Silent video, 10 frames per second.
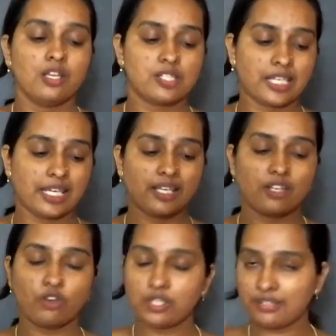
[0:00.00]
See,
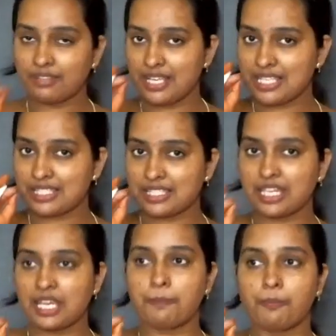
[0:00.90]
only these
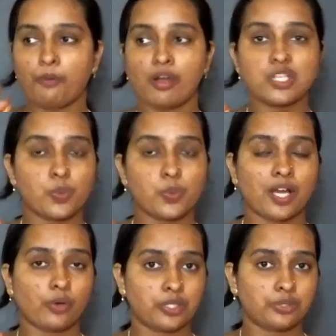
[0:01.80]
3 points we
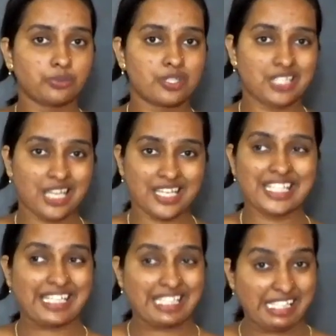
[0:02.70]
are going to
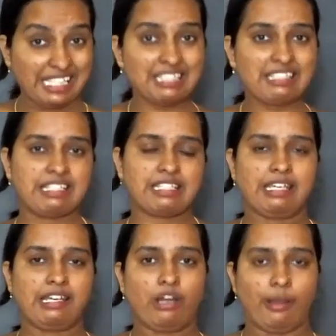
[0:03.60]
study in
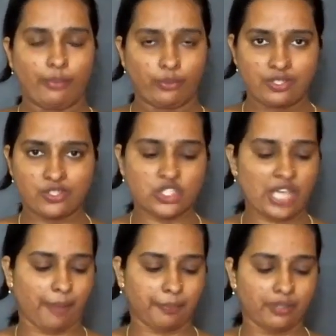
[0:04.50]
detail about this
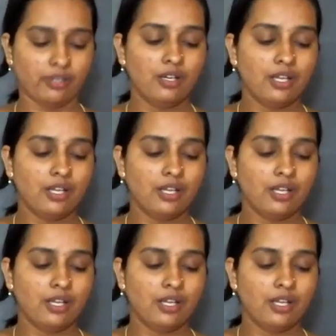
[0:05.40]
chapter.